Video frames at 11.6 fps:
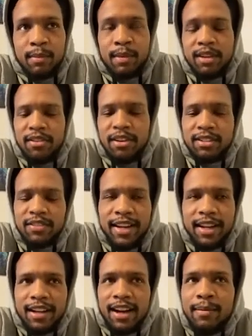My first
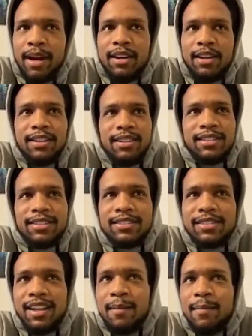fight, I come out.
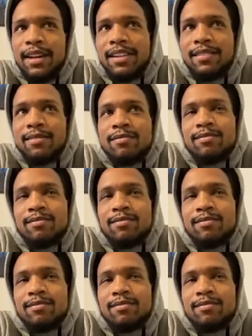I'm like,